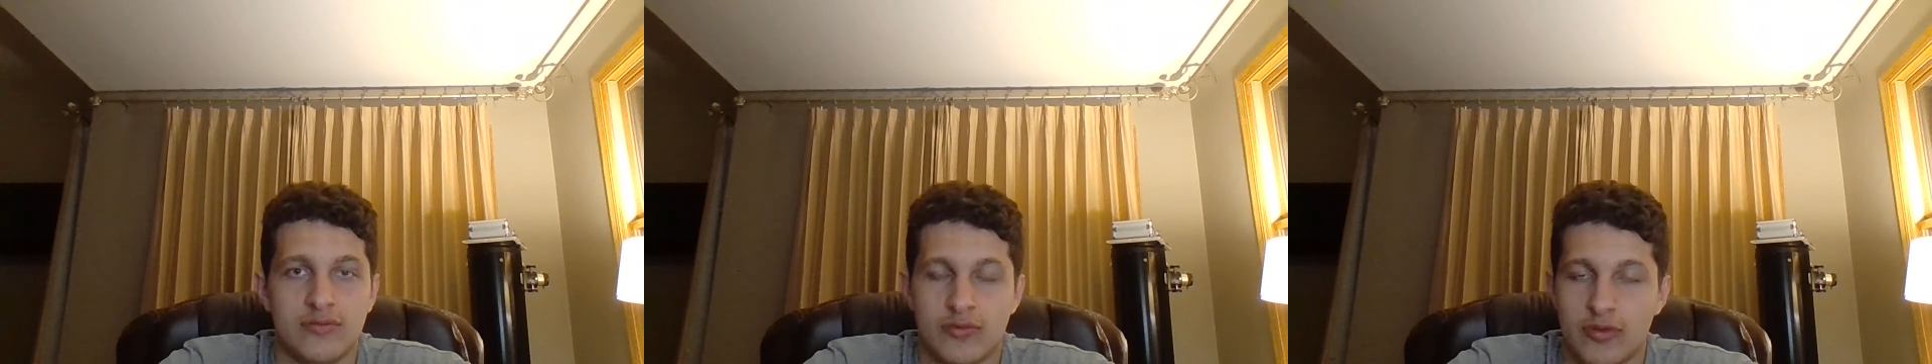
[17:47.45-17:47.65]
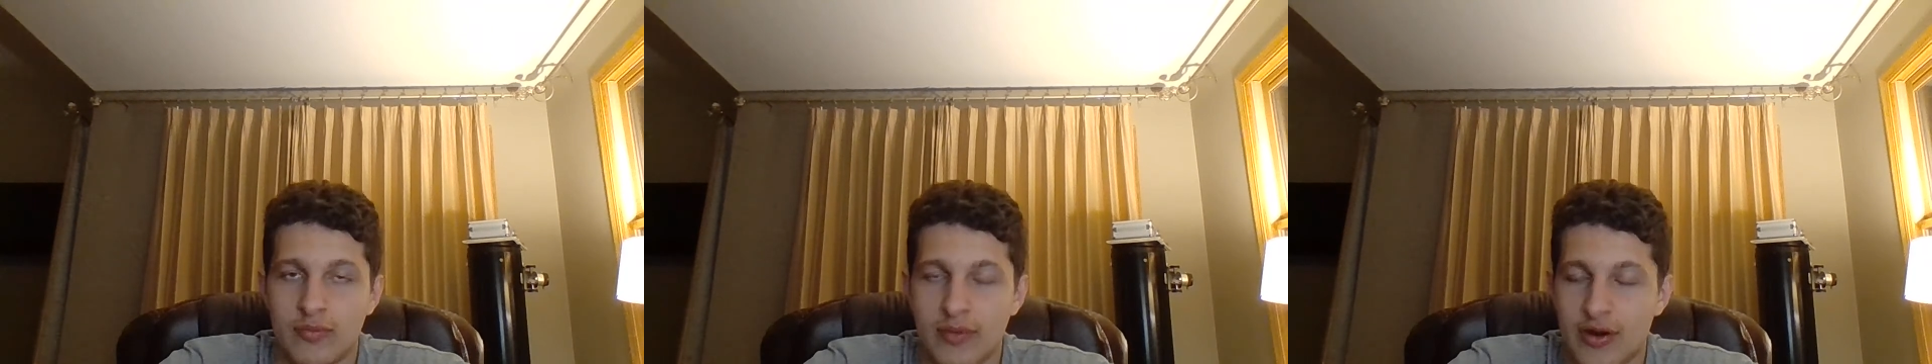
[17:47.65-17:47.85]

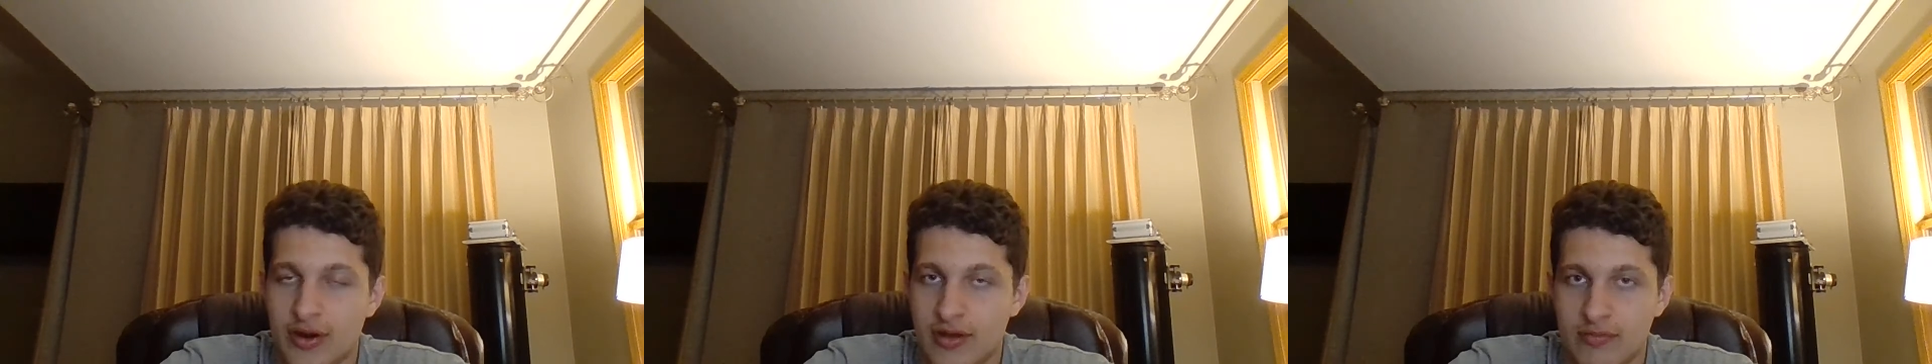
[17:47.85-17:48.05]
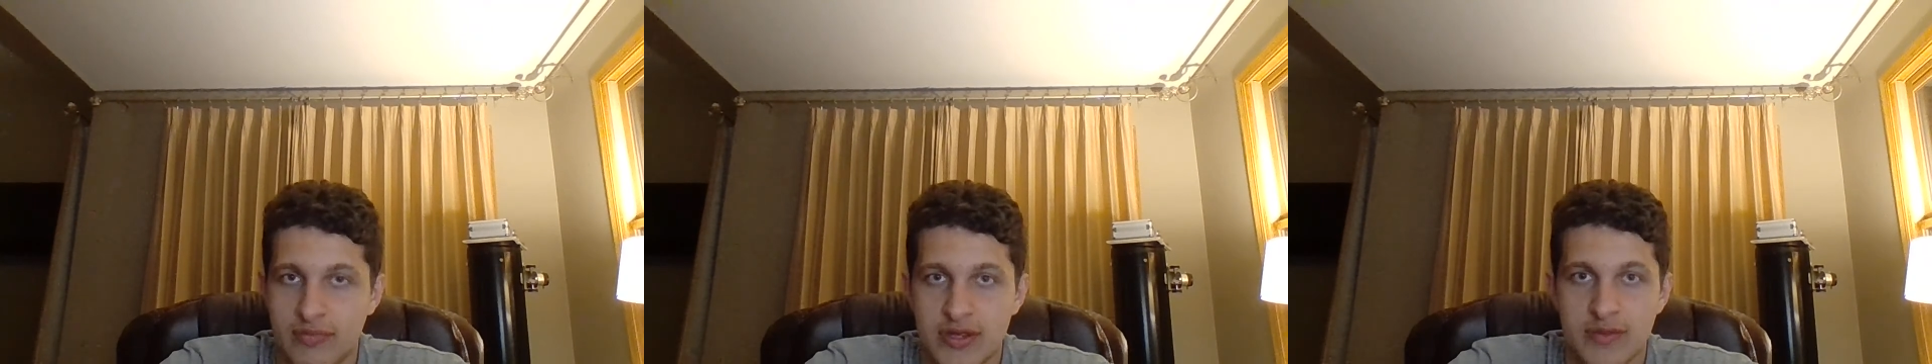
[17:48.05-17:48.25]

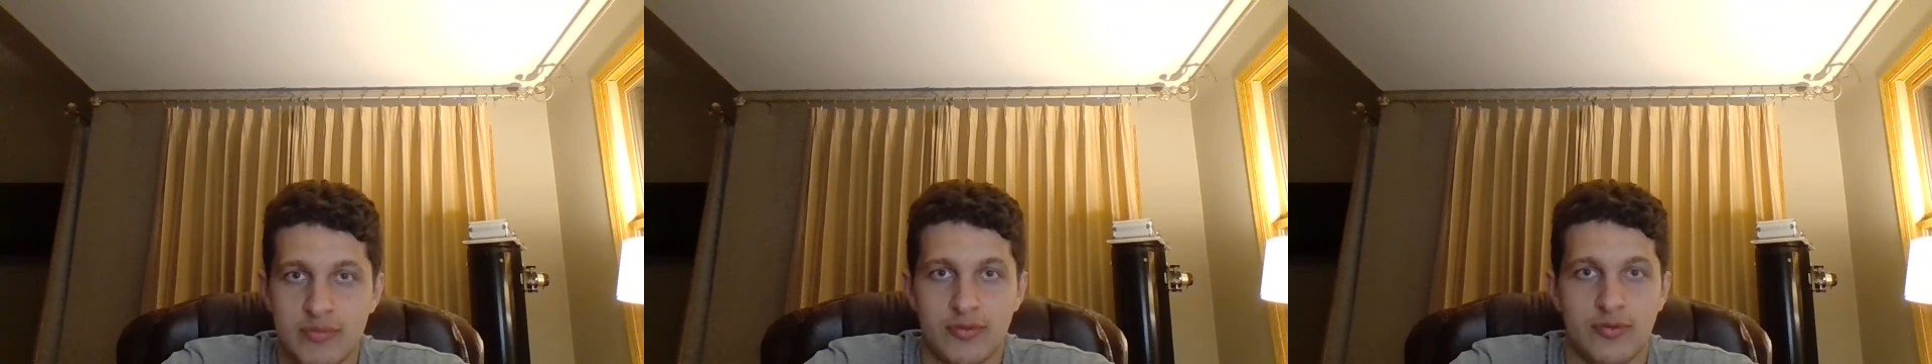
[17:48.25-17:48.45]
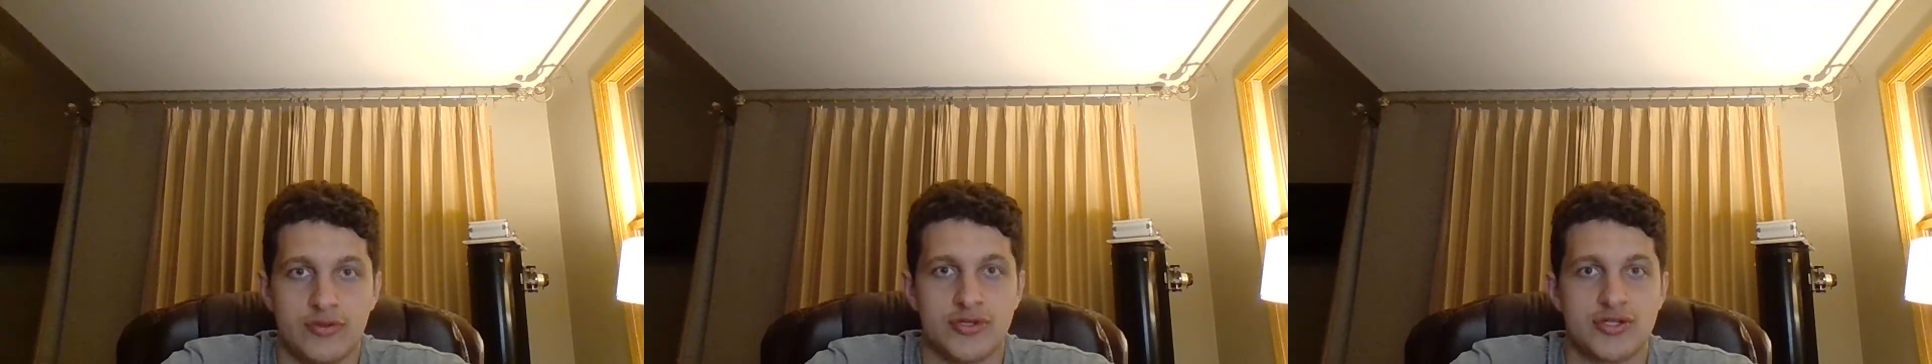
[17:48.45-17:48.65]
American
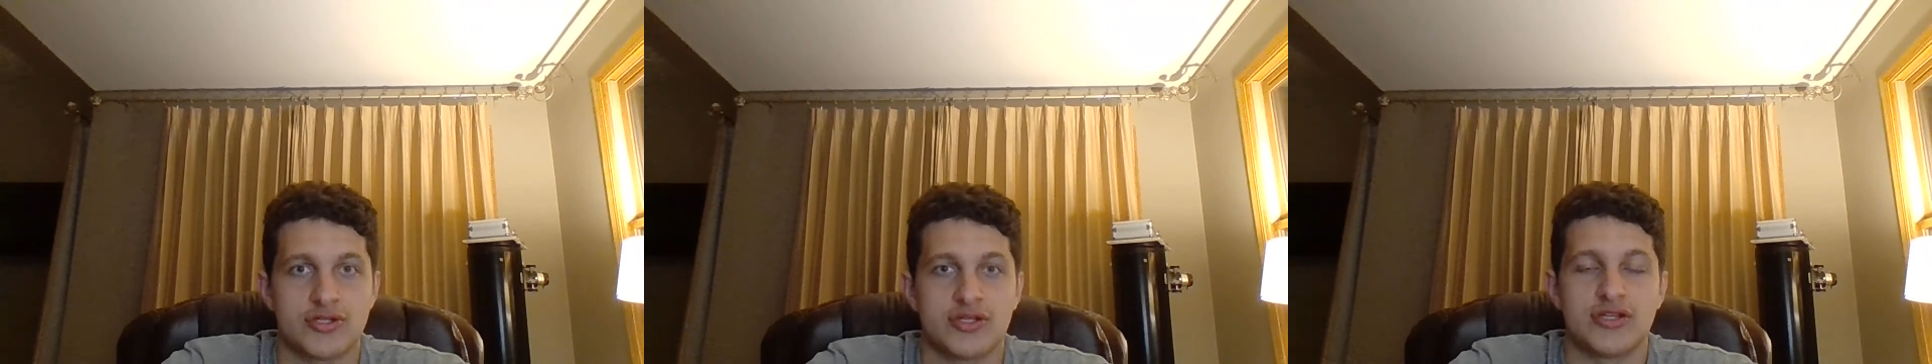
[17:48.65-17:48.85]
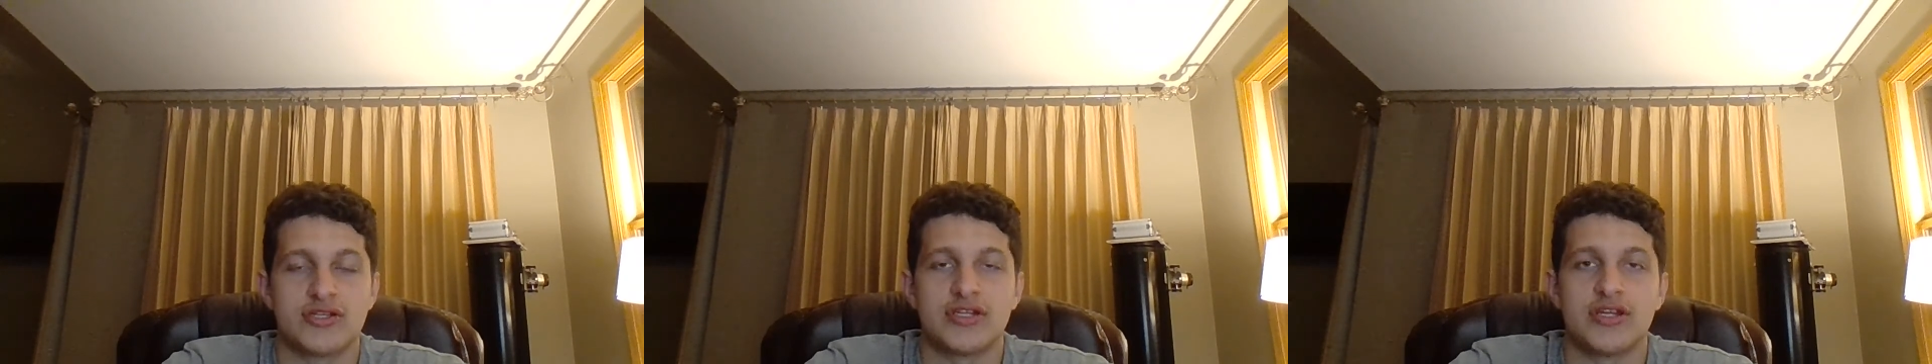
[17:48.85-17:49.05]
people just
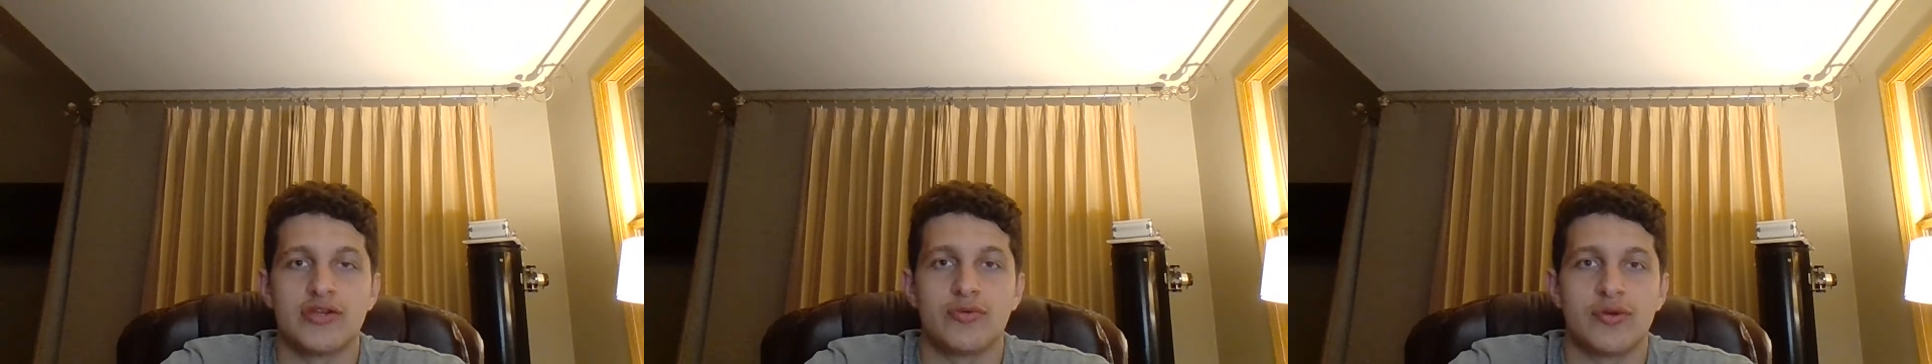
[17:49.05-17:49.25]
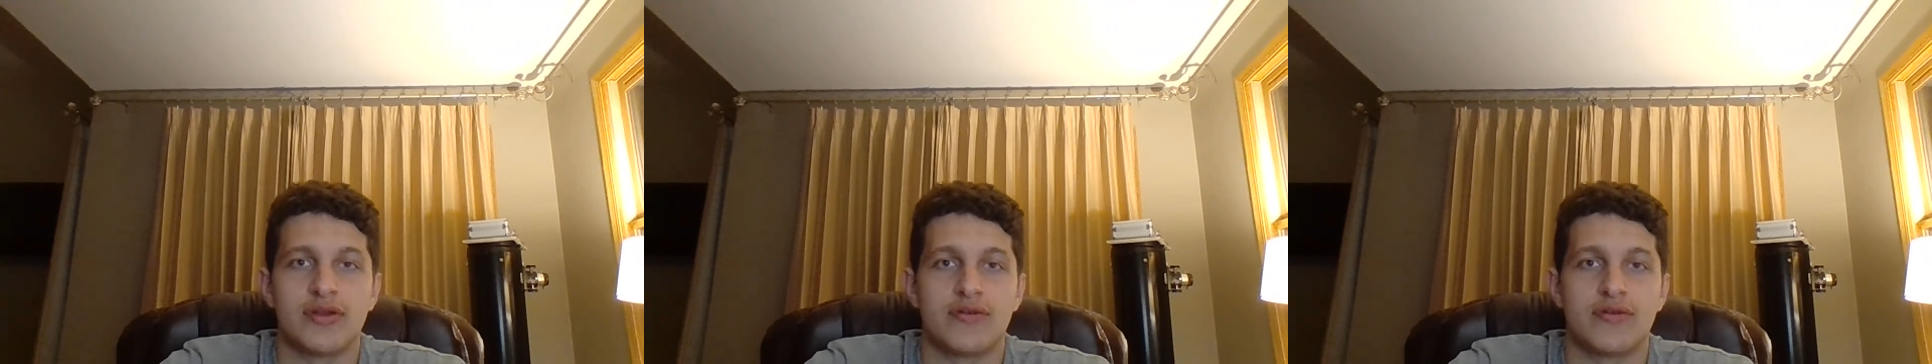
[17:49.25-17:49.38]
continuing